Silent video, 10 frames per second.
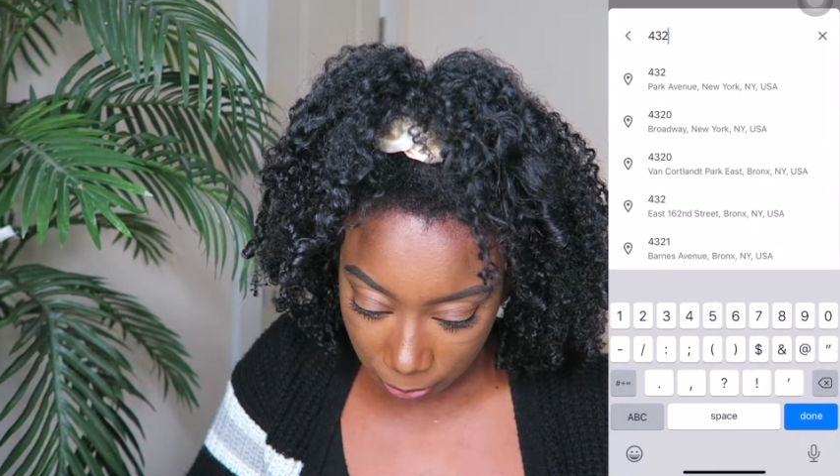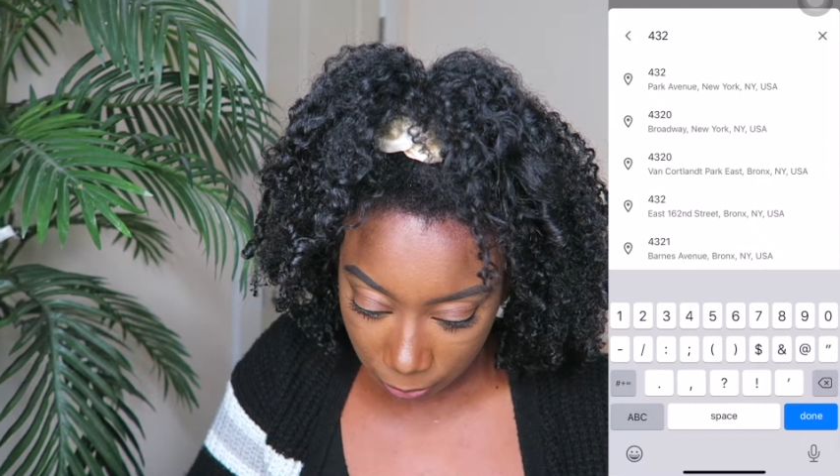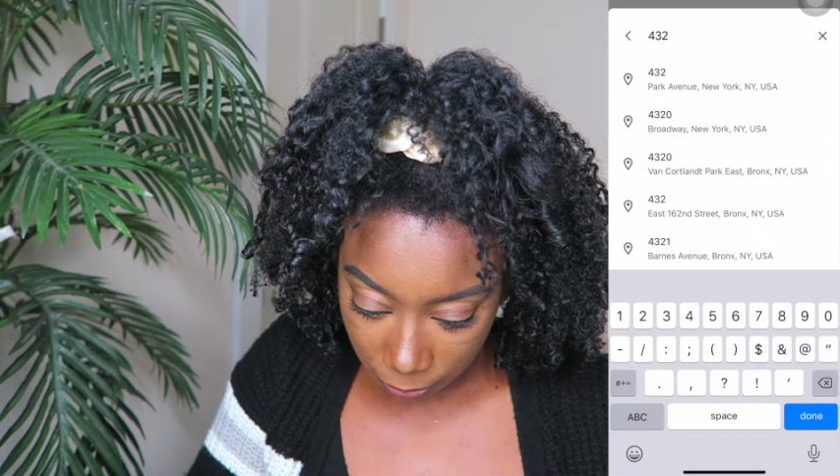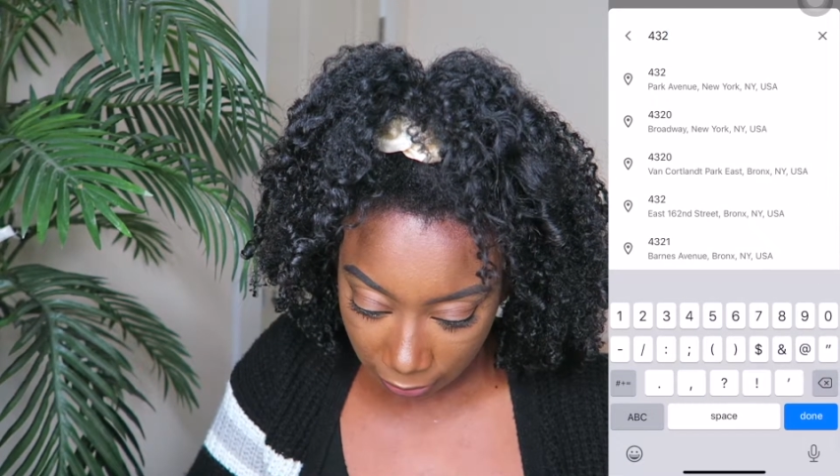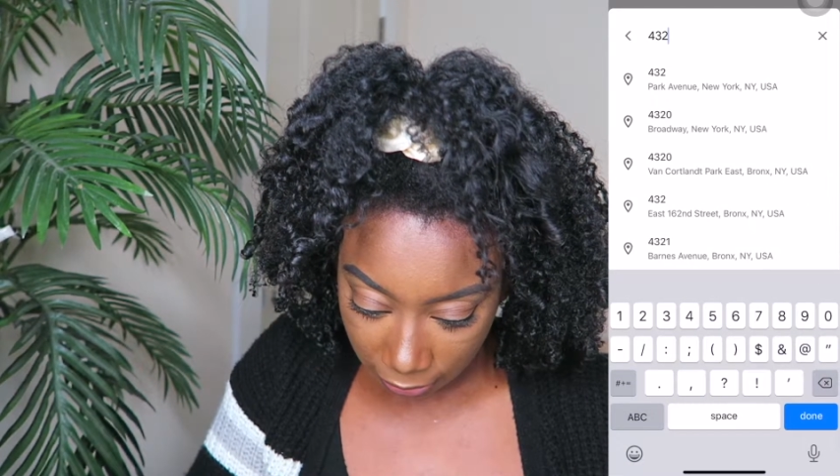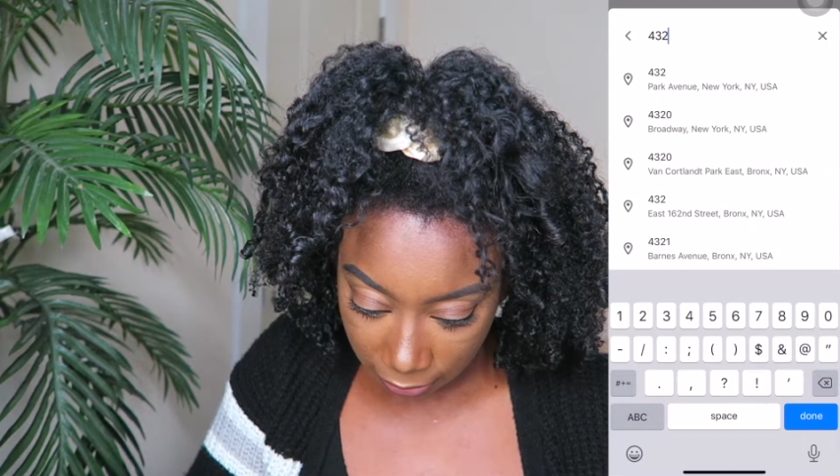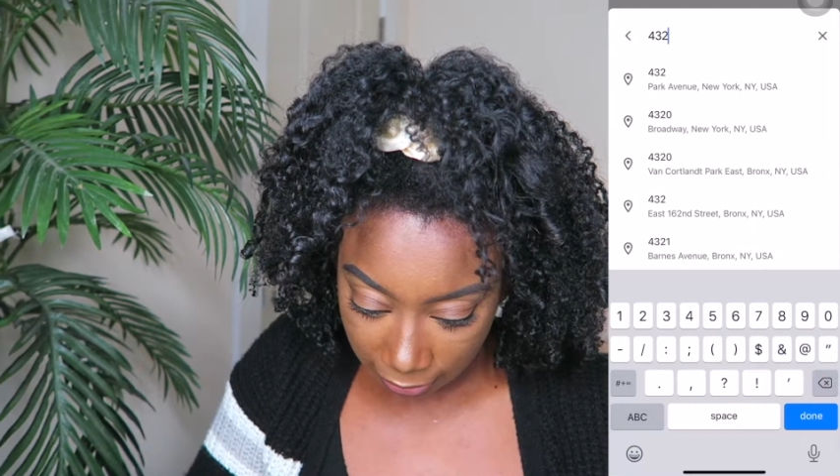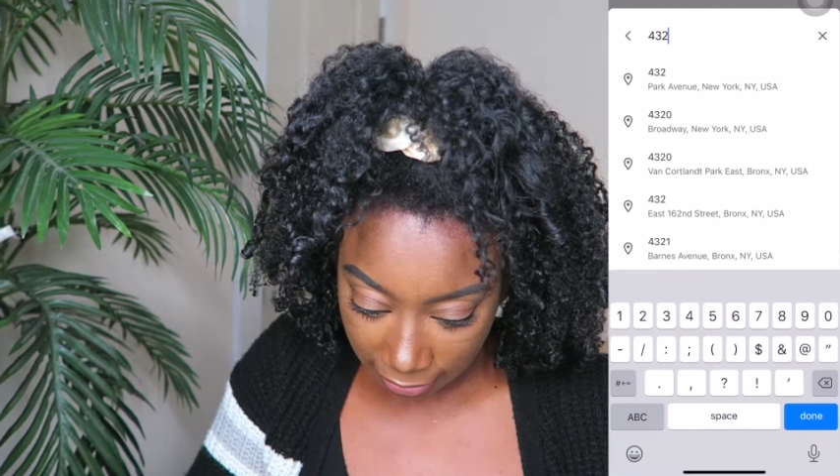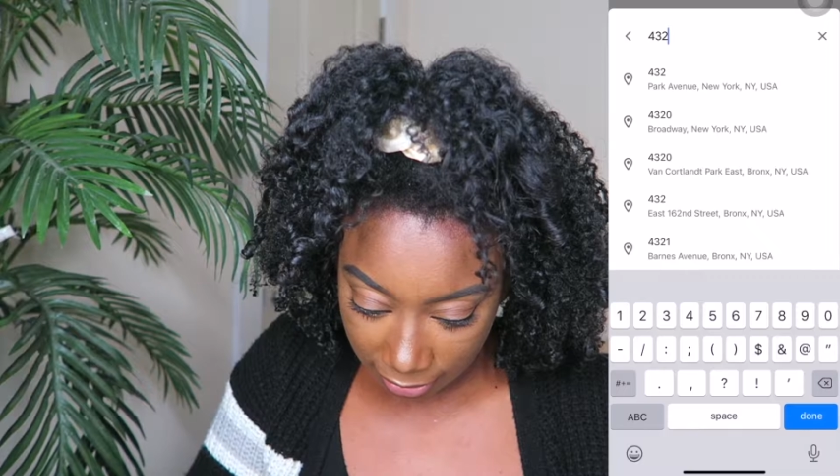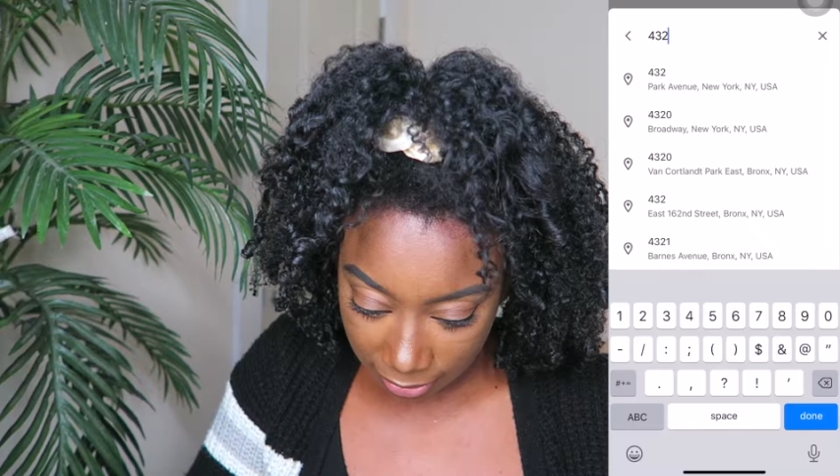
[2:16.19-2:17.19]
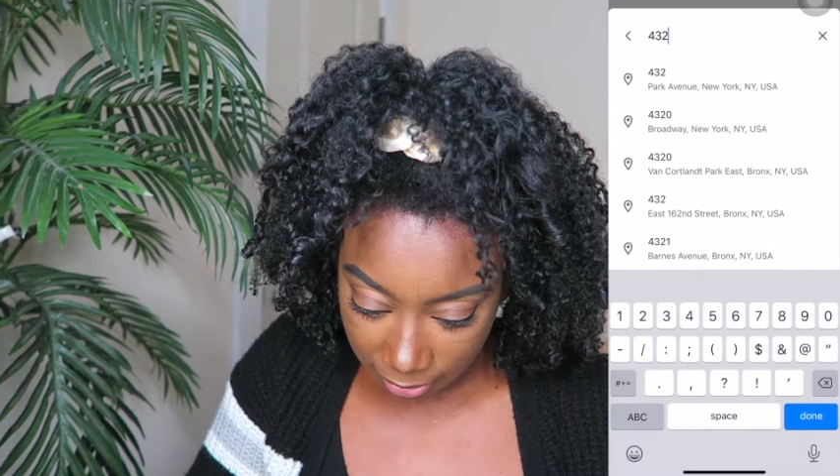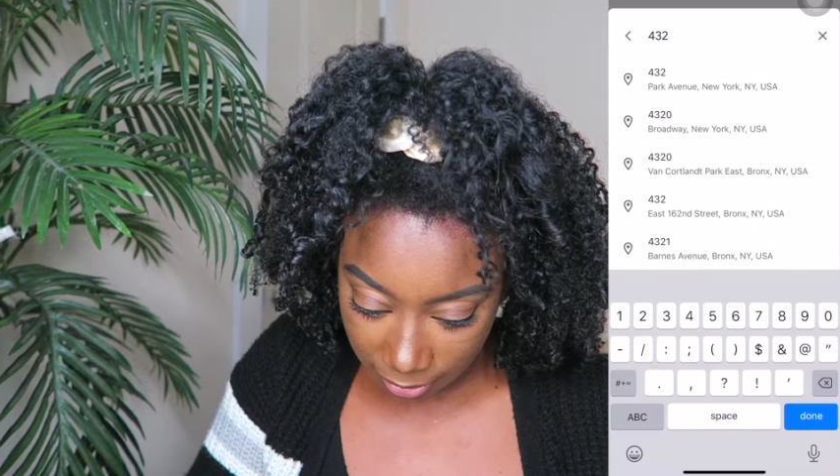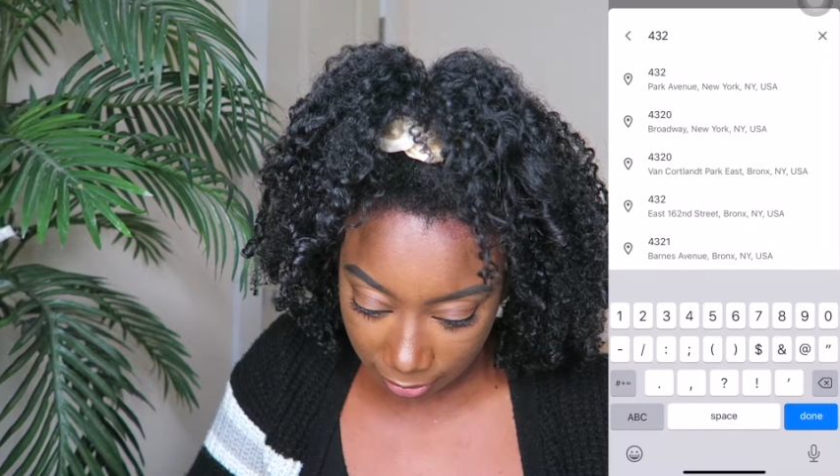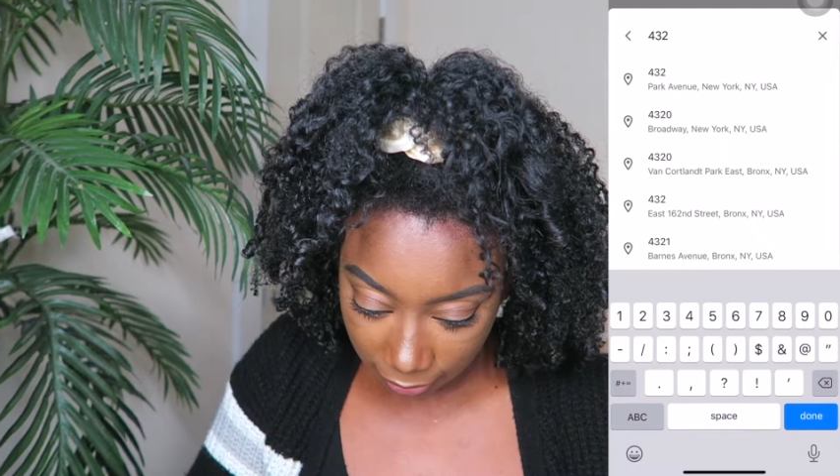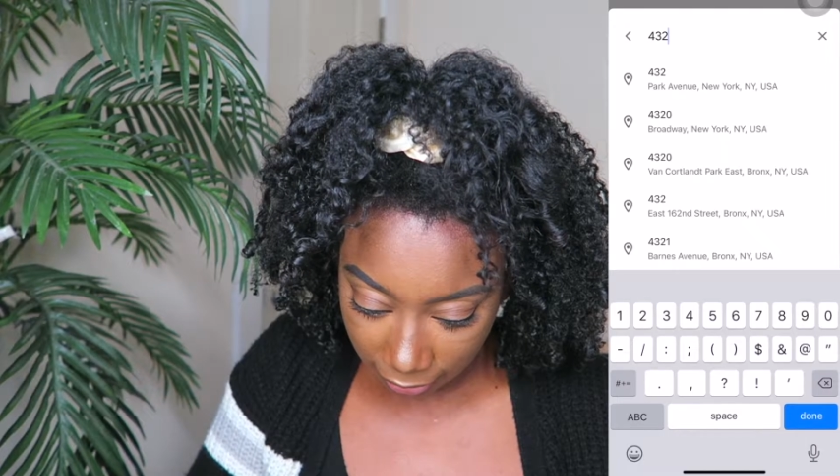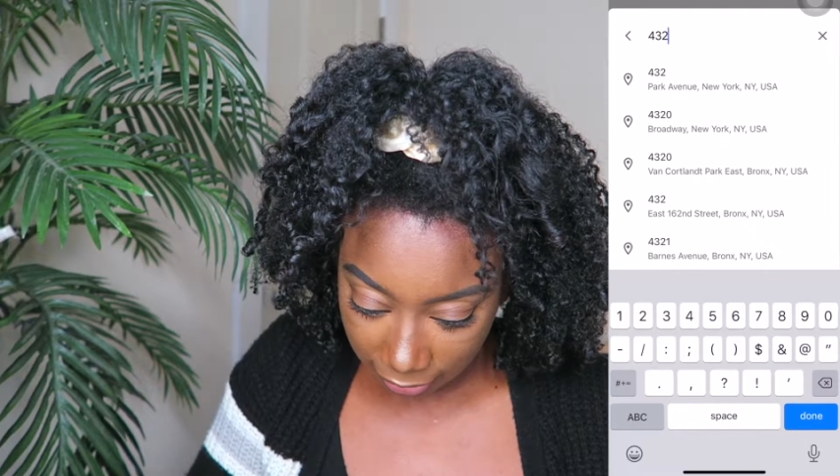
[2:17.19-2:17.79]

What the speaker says: okay,